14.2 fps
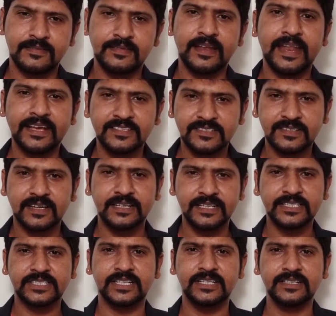The next
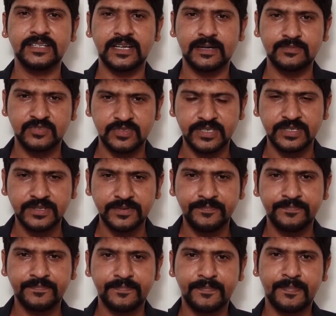condition comes here.
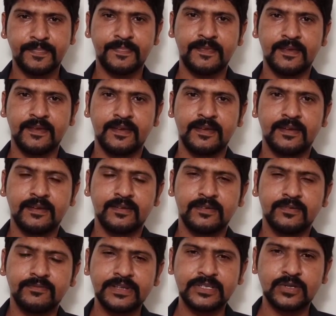
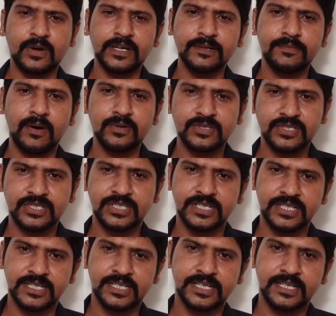We talk about
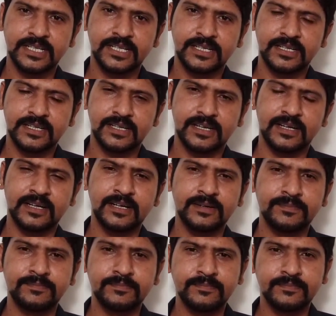
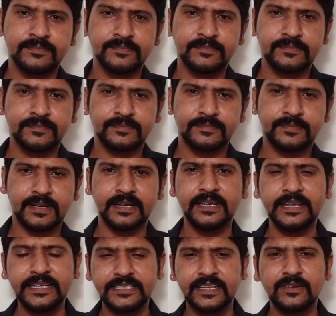a
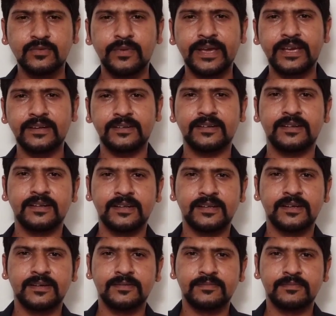condition where
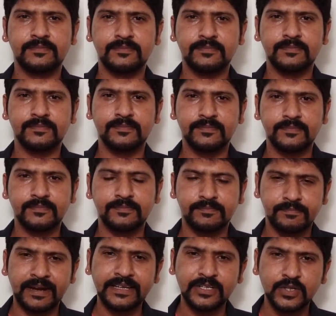
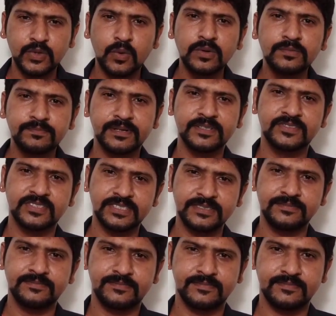my known
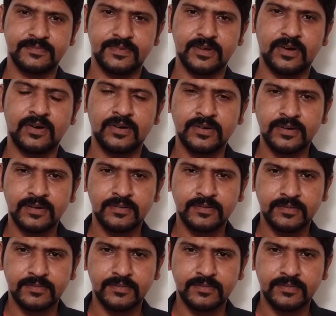person or